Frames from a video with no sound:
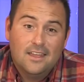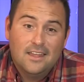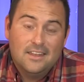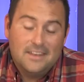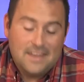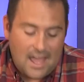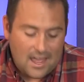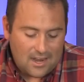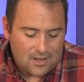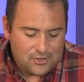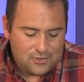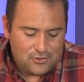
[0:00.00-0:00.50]

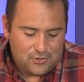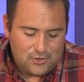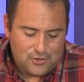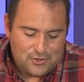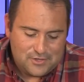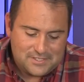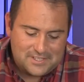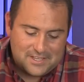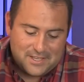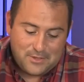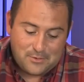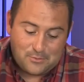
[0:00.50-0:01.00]
Not only do
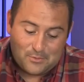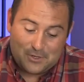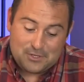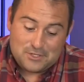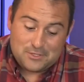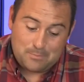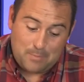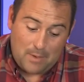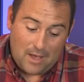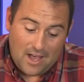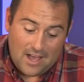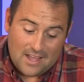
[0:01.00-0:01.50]
you see the
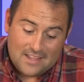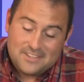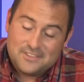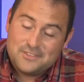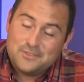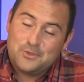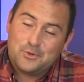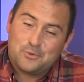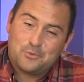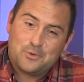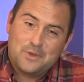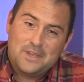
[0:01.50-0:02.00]
response,
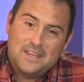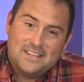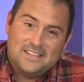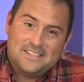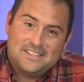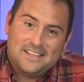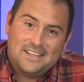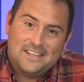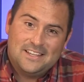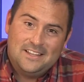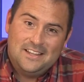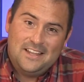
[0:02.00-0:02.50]
the
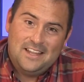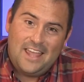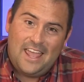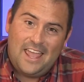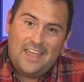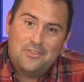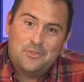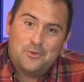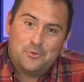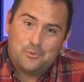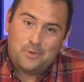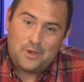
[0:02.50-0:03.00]
reason,
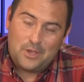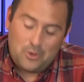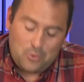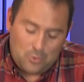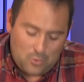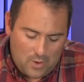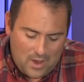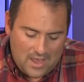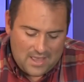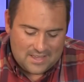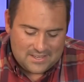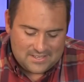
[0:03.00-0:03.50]
and the
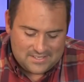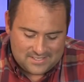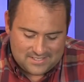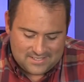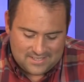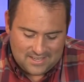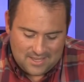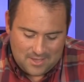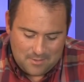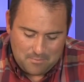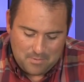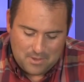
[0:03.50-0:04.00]

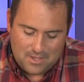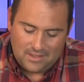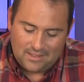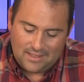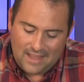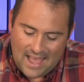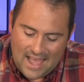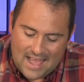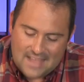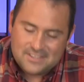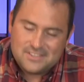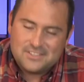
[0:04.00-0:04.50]
request, but
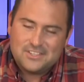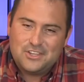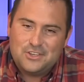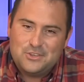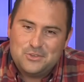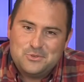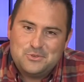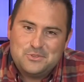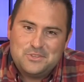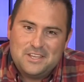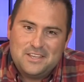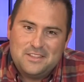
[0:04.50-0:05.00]
lastly,
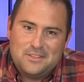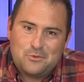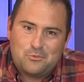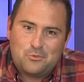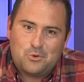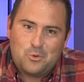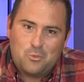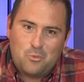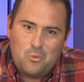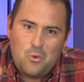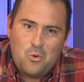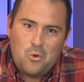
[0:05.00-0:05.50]
you see the
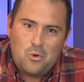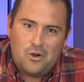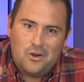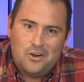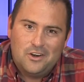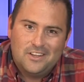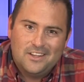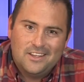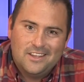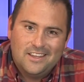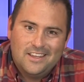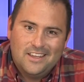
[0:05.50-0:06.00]

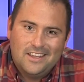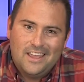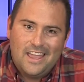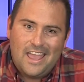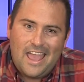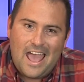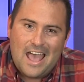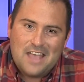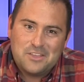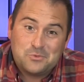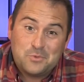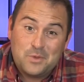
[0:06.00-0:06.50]
reward
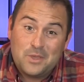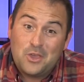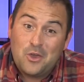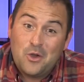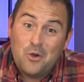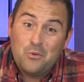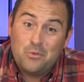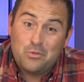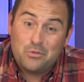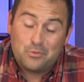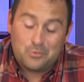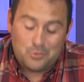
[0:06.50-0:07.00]
as we
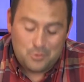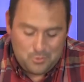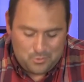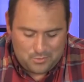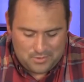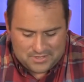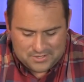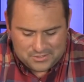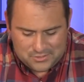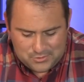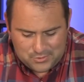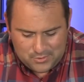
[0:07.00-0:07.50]
go through
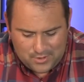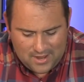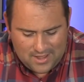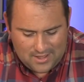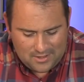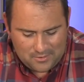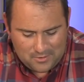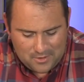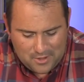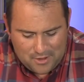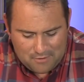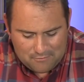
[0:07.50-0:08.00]
this
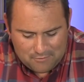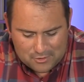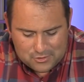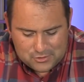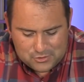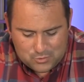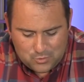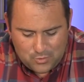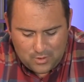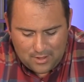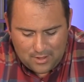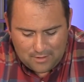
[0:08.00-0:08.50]
trial.
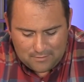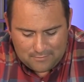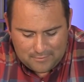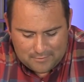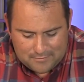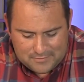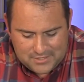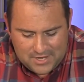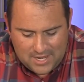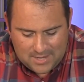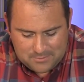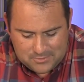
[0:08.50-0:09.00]
Verse 12
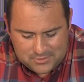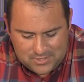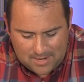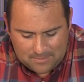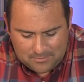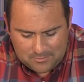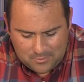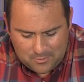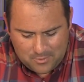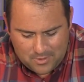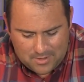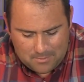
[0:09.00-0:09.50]
of James
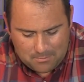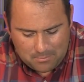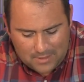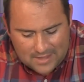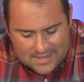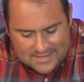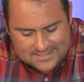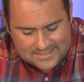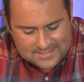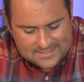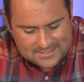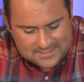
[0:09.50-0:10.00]
chapter 1,
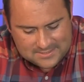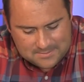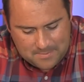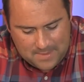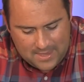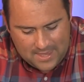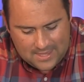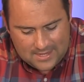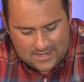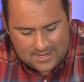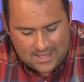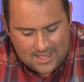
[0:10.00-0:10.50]
"Blessed is the
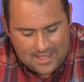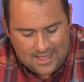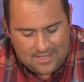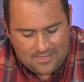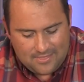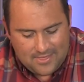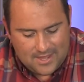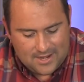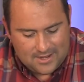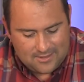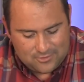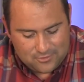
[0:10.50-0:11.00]
man
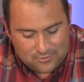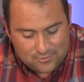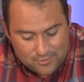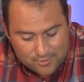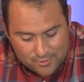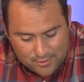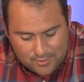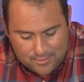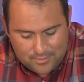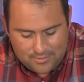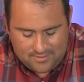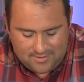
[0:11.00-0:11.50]
that
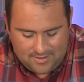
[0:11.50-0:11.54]
endureth